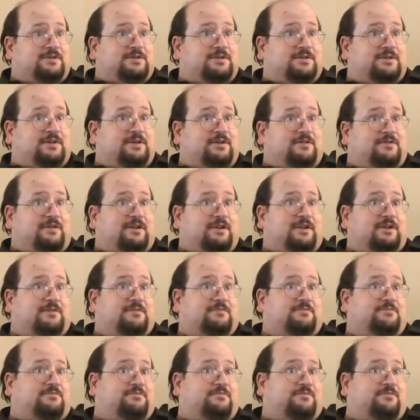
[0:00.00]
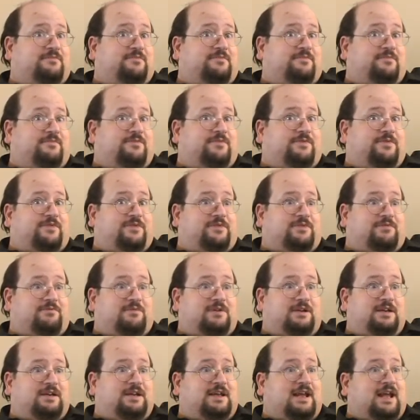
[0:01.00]
you know like
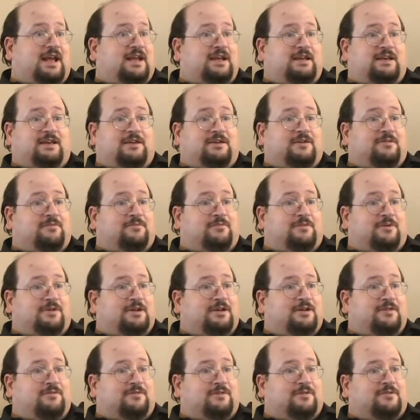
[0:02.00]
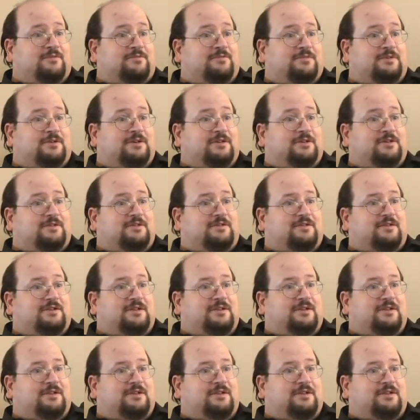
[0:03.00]
380 whatever, but